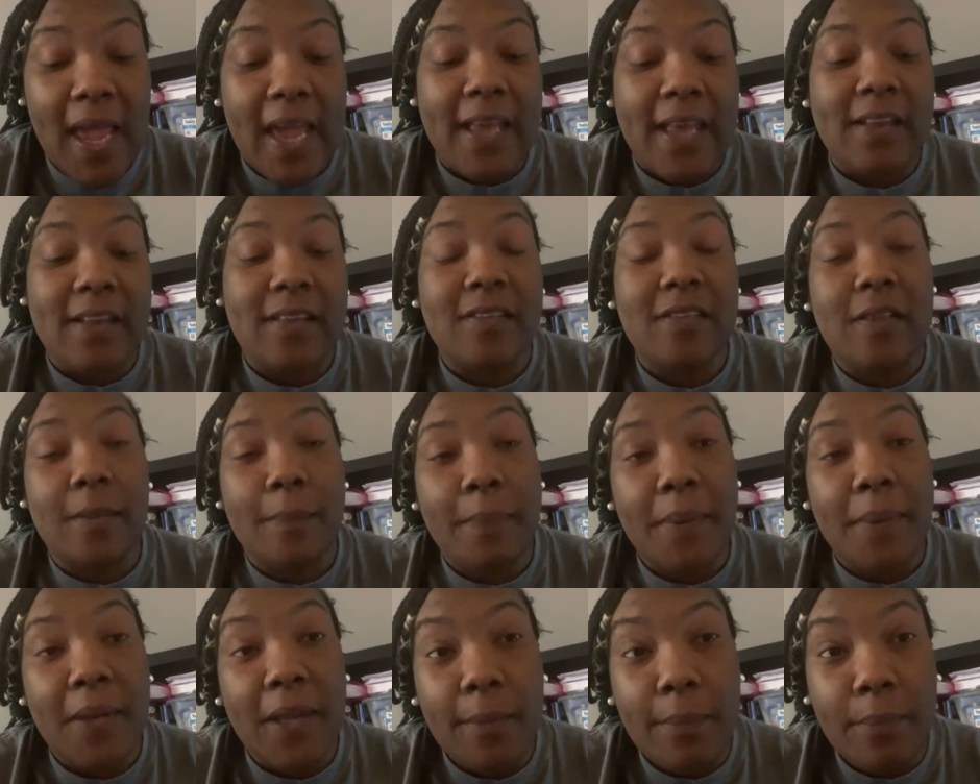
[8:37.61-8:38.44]
It is the
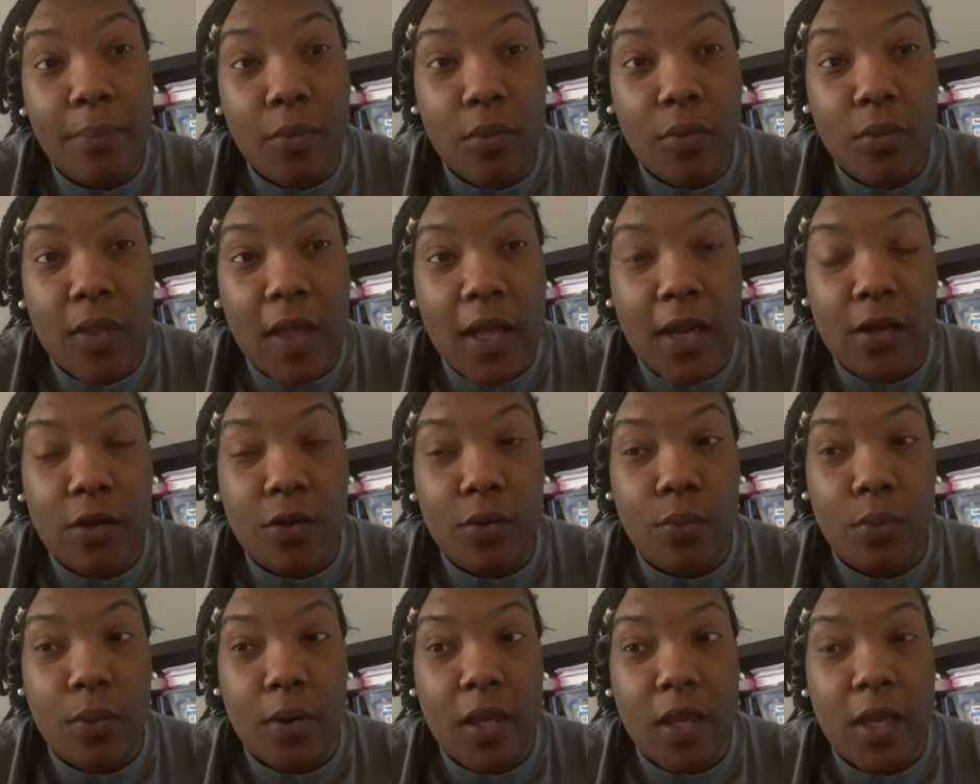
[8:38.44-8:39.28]
people that
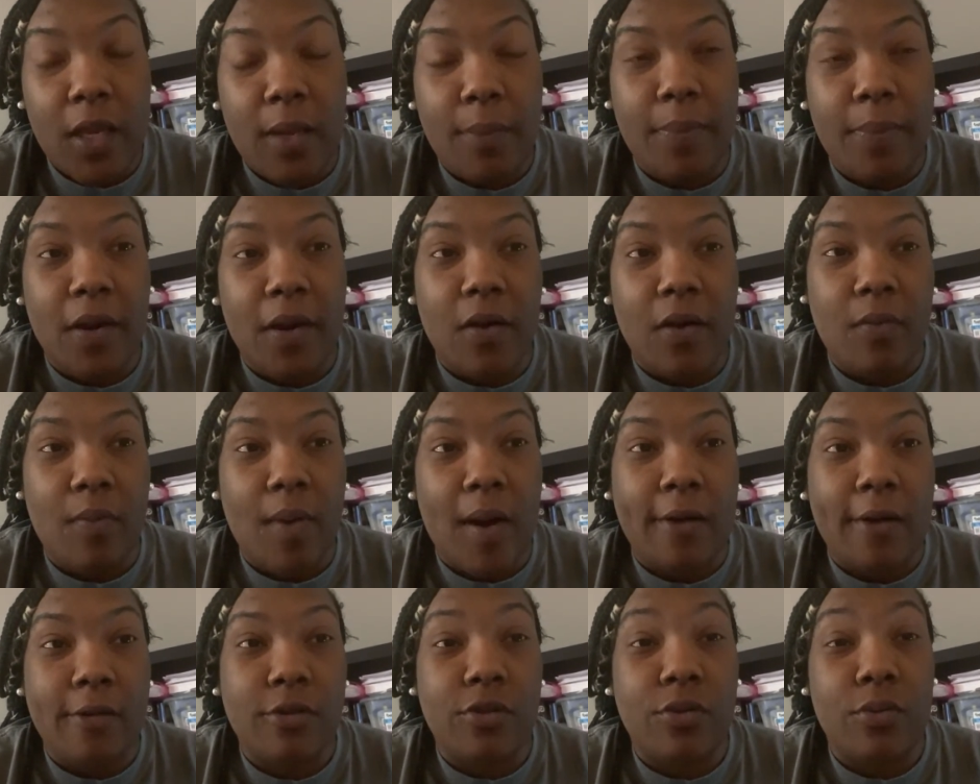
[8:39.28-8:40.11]
you are keeping
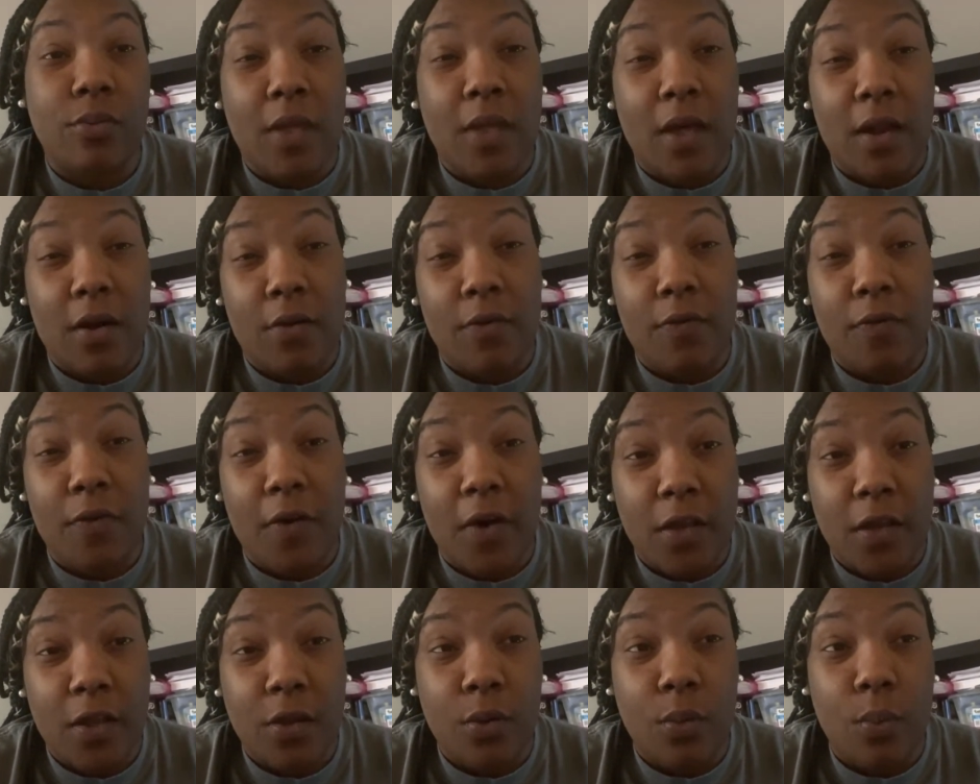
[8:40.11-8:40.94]
around you that are
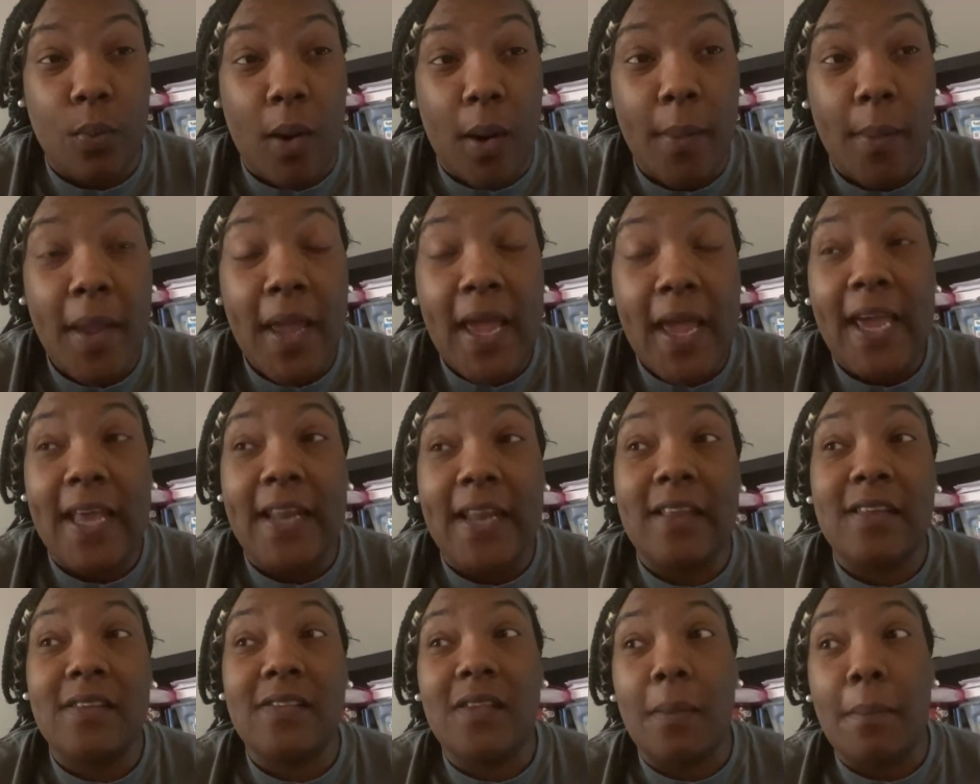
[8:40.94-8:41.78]
fucking you up. It
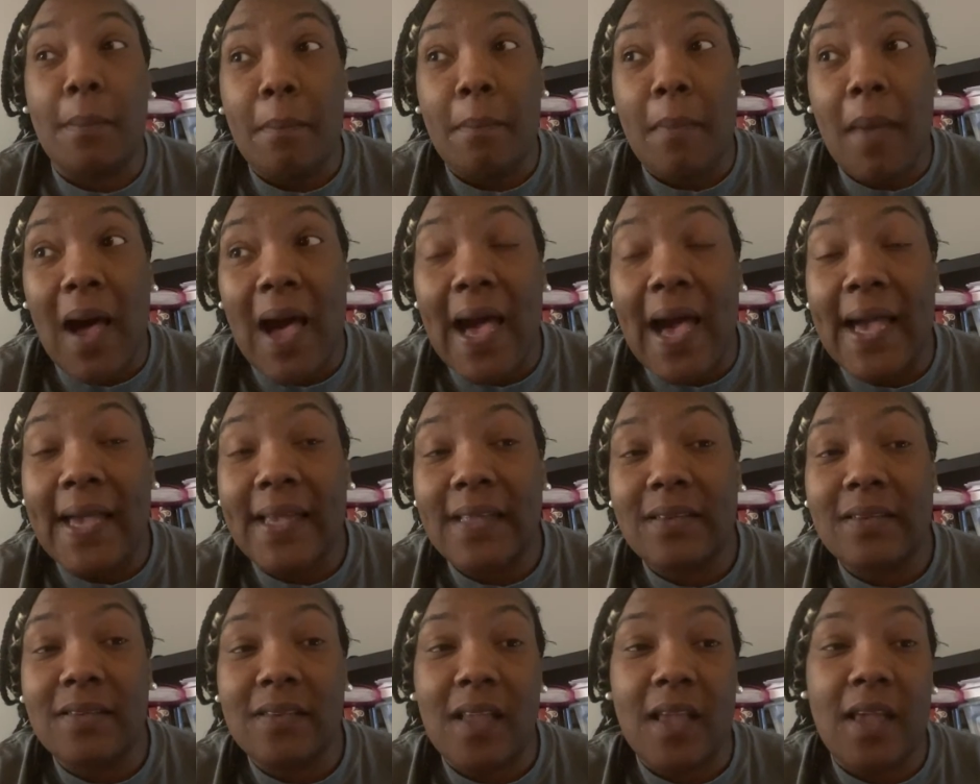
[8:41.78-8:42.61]
is the
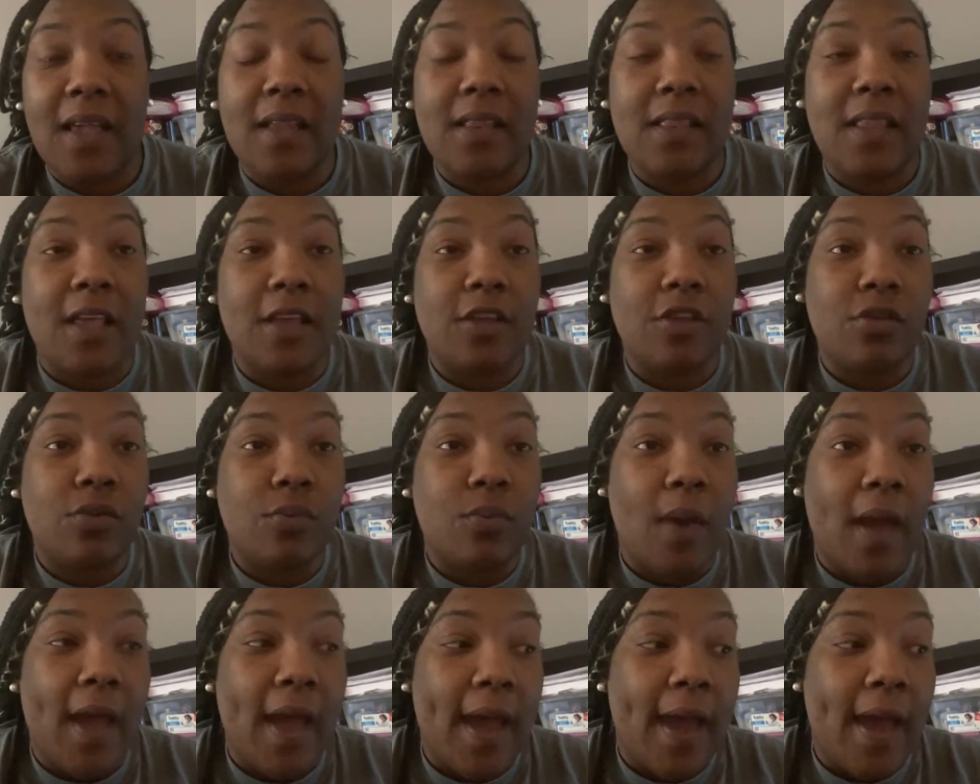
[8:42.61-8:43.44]
mindset that you
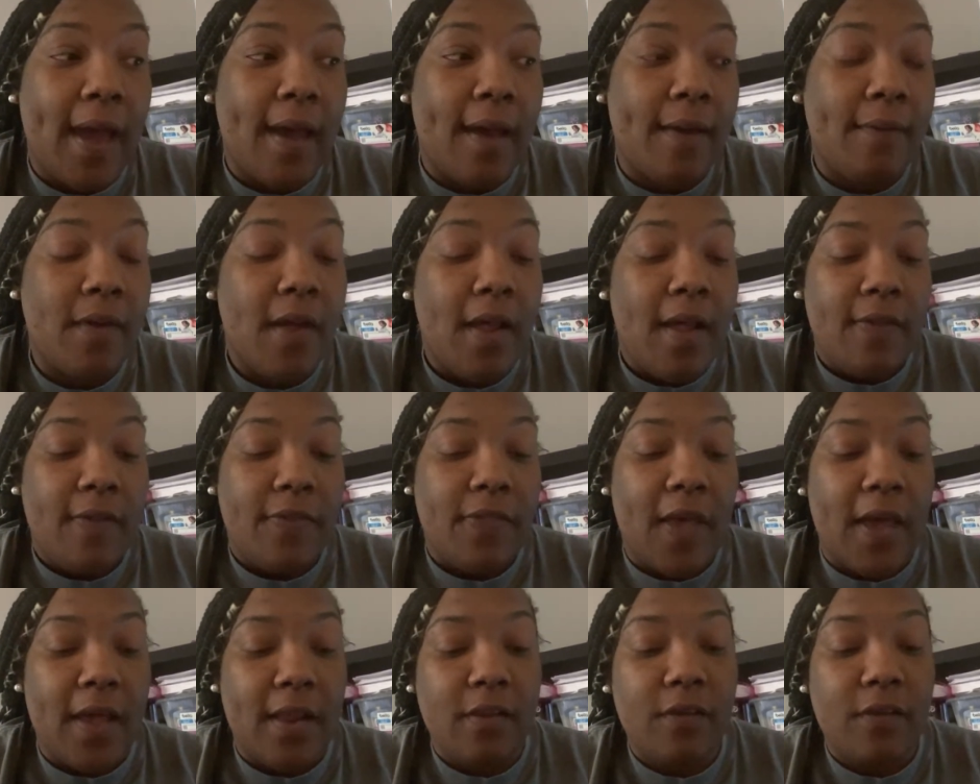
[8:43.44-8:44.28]
have
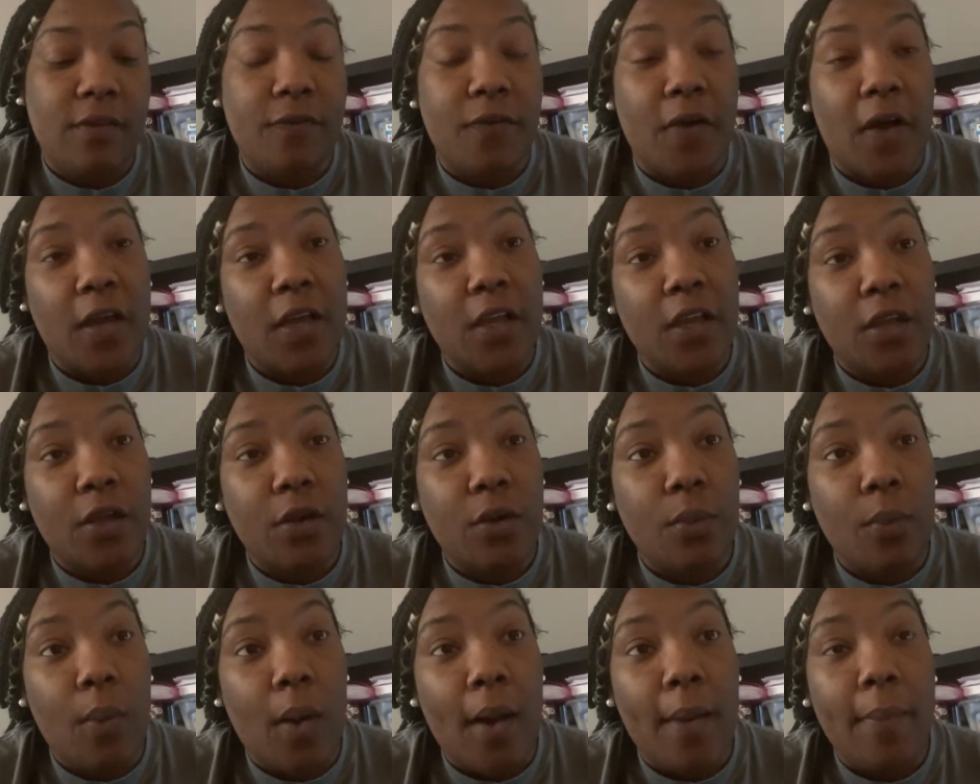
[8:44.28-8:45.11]
that is fucking
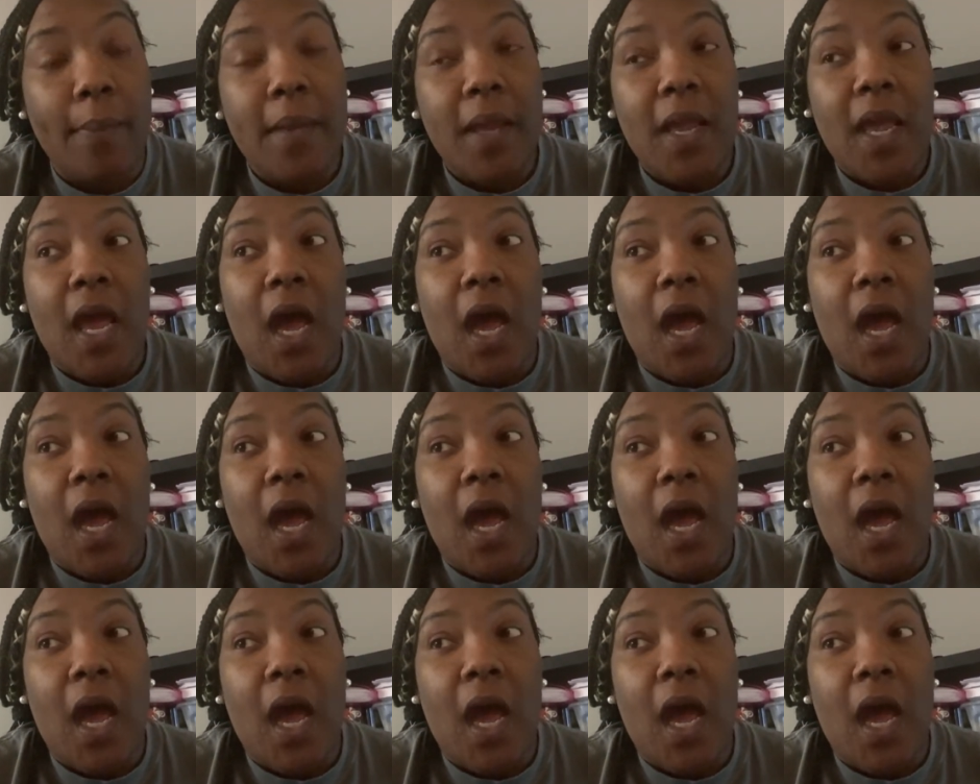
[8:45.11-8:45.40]
you up.